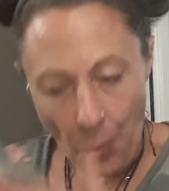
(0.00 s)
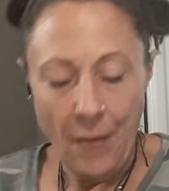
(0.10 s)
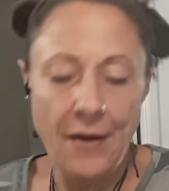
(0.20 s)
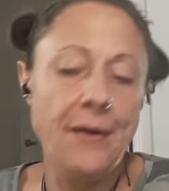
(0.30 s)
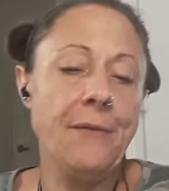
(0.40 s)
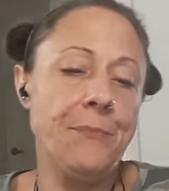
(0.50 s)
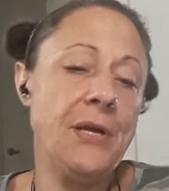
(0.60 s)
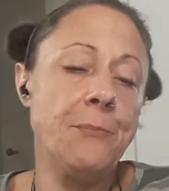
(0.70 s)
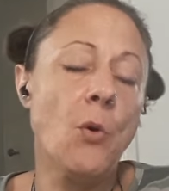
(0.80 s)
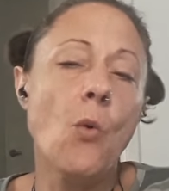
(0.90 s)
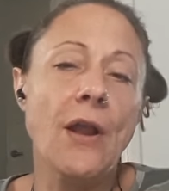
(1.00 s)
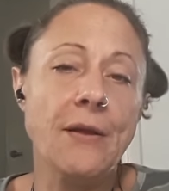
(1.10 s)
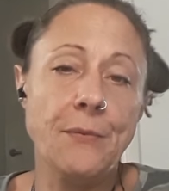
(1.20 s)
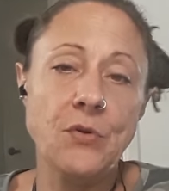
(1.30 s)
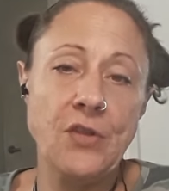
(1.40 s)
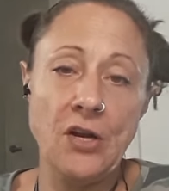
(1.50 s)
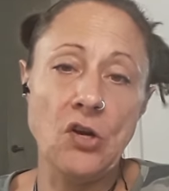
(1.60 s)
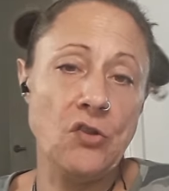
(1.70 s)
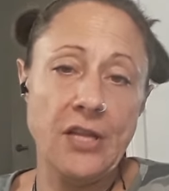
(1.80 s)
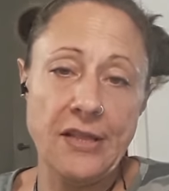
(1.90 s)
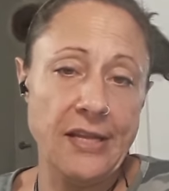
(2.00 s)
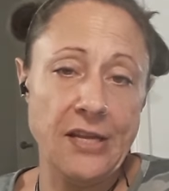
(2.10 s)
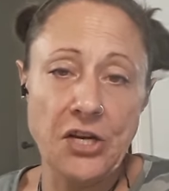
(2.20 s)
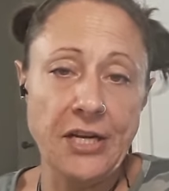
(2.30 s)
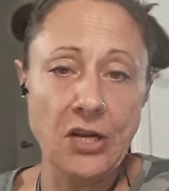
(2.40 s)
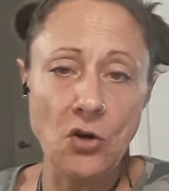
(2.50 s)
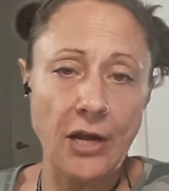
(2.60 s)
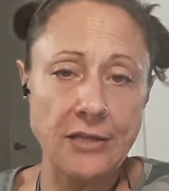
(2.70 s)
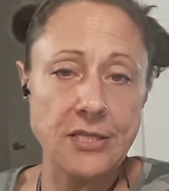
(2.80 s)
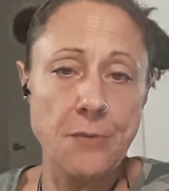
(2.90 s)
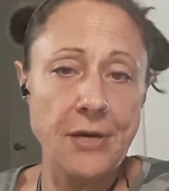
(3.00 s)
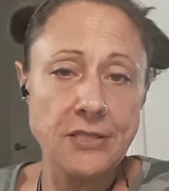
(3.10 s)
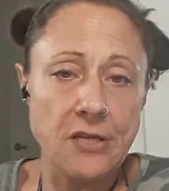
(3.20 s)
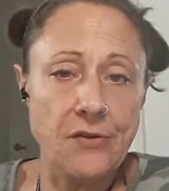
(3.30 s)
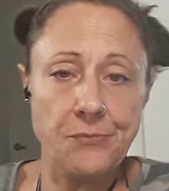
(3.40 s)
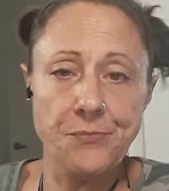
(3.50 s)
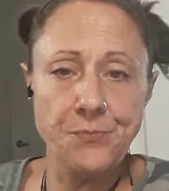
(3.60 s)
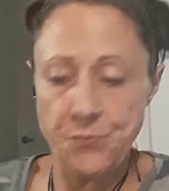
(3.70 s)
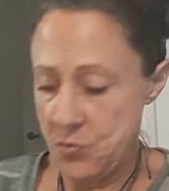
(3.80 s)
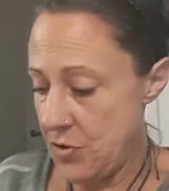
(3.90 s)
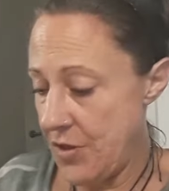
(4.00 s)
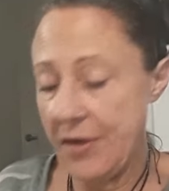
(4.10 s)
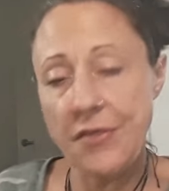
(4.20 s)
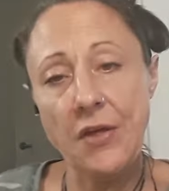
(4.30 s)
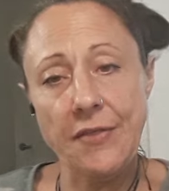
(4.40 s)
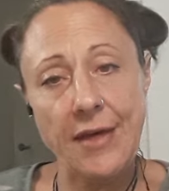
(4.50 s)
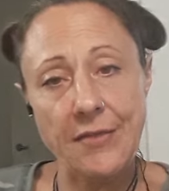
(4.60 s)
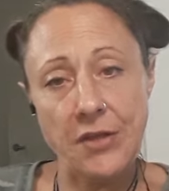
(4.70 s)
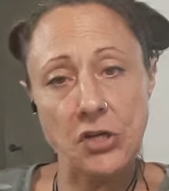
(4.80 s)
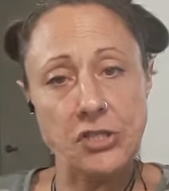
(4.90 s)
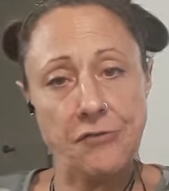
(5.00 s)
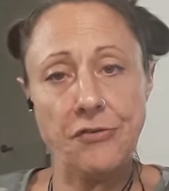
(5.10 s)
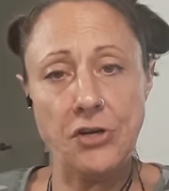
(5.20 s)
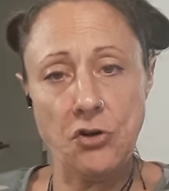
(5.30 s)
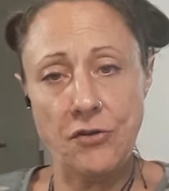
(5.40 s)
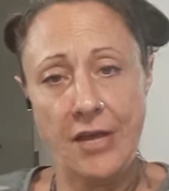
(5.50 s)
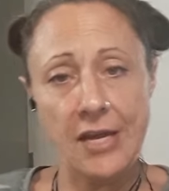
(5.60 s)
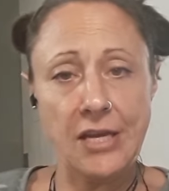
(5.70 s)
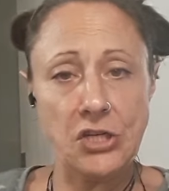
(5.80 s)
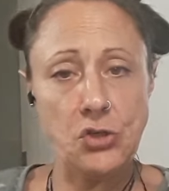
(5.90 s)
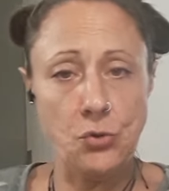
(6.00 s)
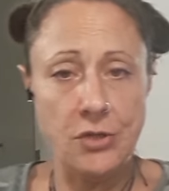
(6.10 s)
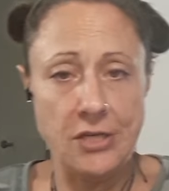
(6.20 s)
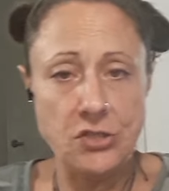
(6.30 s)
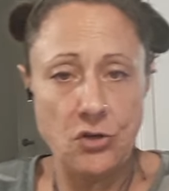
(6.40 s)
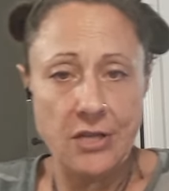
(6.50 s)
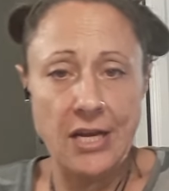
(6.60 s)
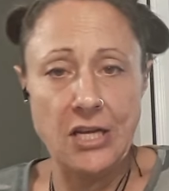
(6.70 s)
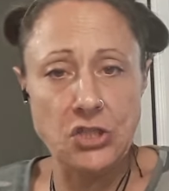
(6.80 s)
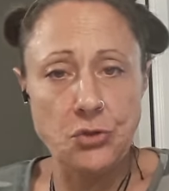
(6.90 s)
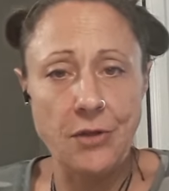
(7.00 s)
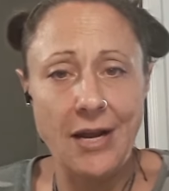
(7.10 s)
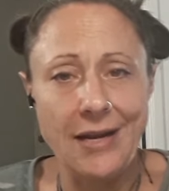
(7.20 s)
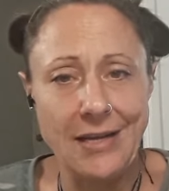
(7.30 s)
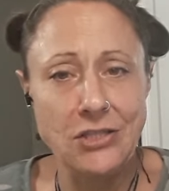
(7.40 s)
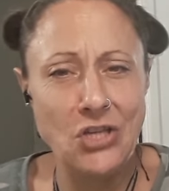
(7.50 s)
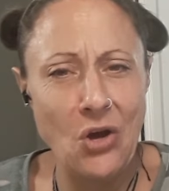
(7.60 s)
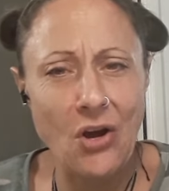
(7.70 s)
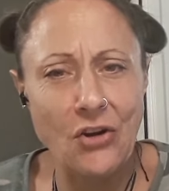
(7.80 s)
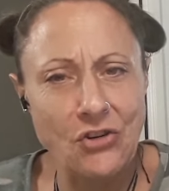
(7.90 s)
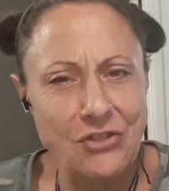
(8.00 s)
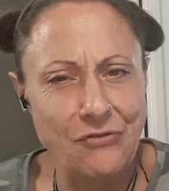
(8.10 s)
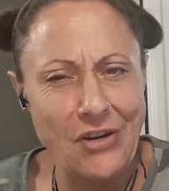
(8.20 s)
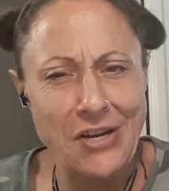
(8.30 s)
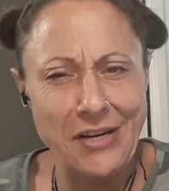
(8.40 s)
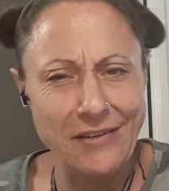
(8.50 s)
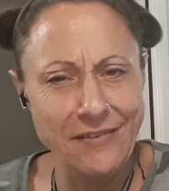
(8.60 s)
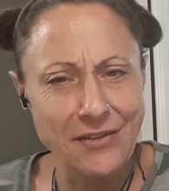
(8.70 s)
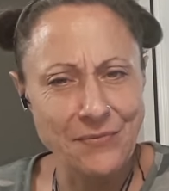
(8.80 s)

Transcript: And people want to, their ego gets the best of them. And they think that they're different, or they can do this, or they can do that against God or divine.